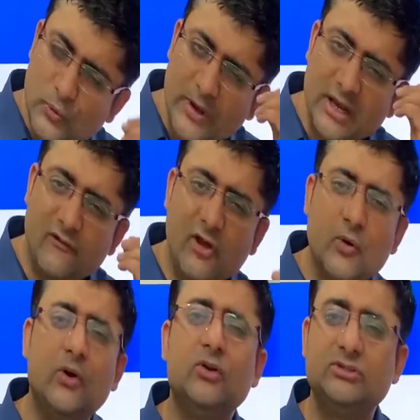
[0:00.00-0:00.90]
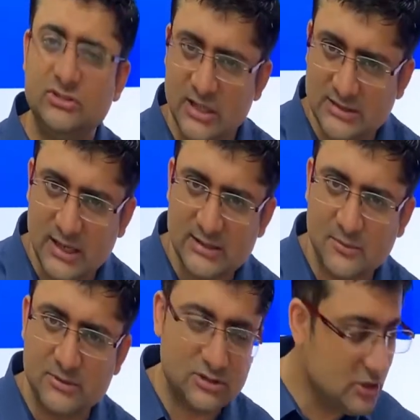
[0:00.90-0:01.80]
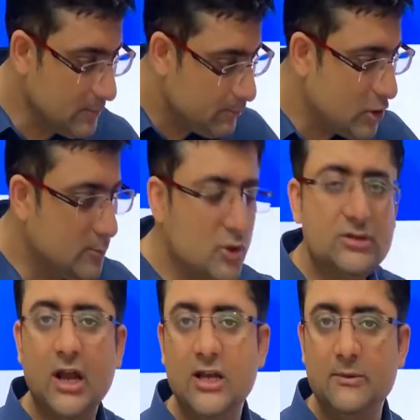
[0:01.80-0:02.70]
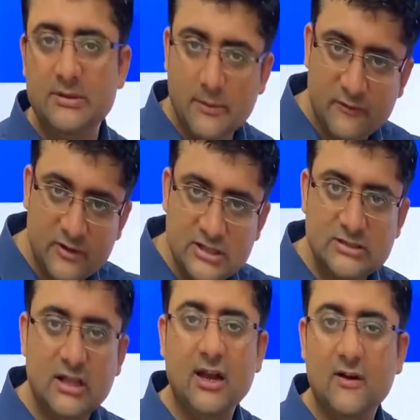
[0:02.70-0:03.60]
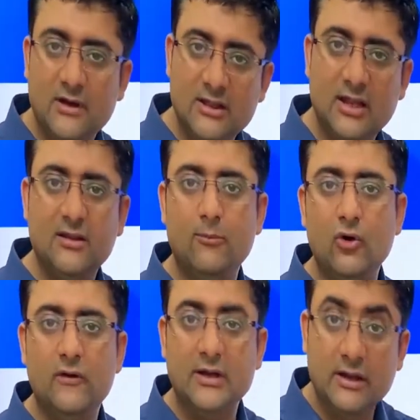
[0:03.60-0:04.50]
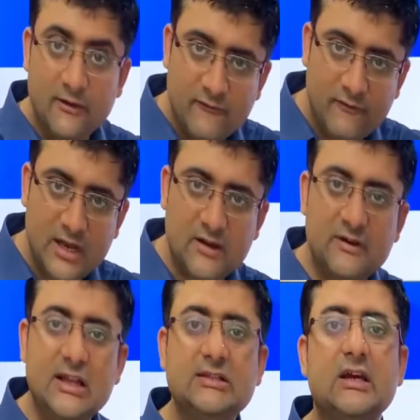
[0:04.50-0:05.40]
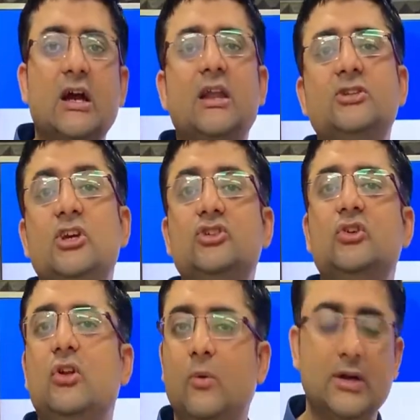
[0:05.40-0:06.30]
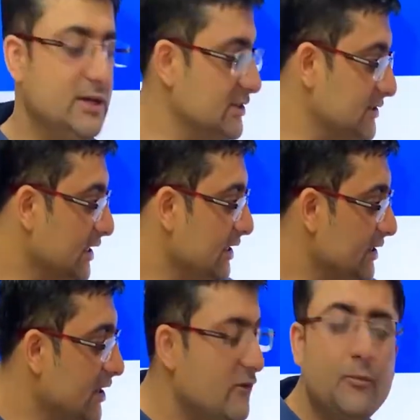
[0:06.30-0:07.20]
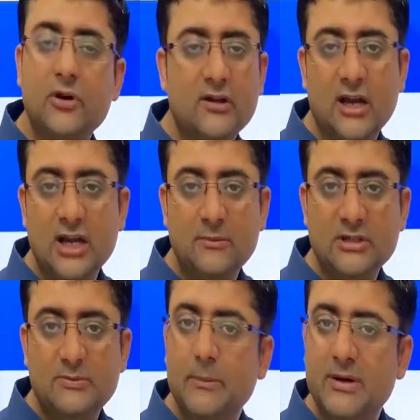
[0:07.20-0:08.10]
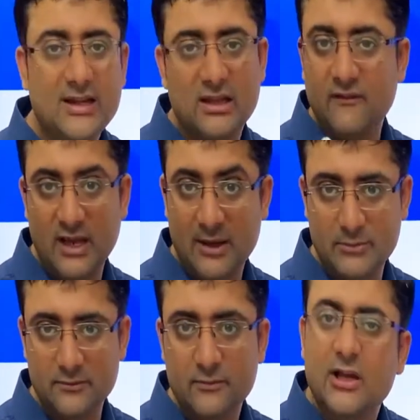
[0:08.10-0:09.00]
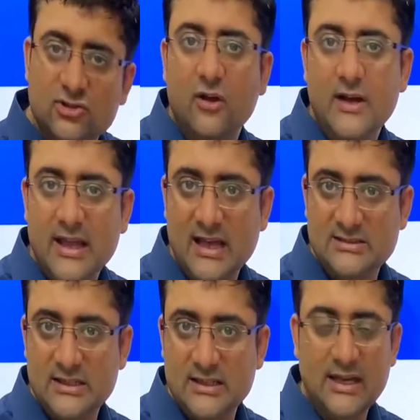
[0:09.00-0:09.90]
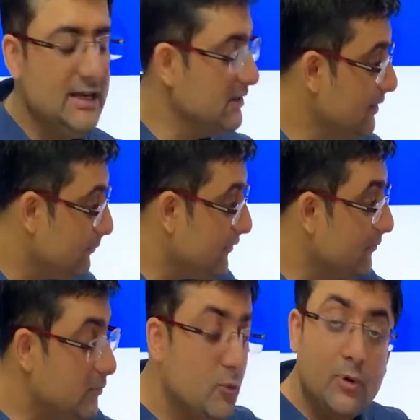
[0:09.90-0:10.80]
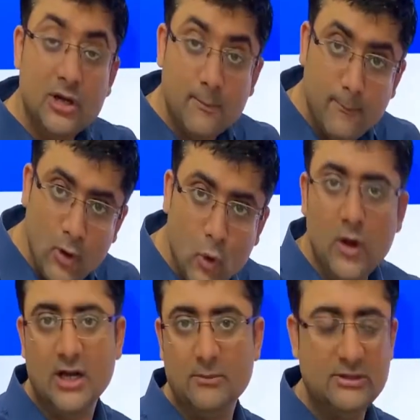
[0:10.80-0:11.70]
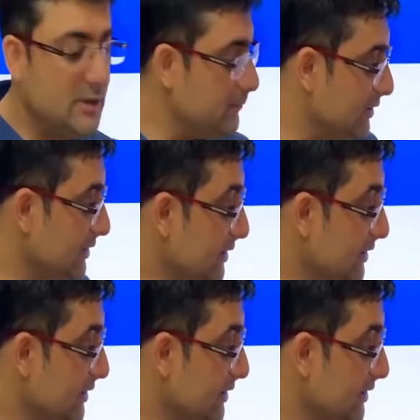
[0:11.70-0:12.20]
whenever you want to test any substance, put both the litmus paper, first the red one, then the blue one. Wherever there is a color change, you'll know what it is. Here if you put a red litmus paper, nothing will happen. It's already acidic, right? But if you put a blue litmus paper,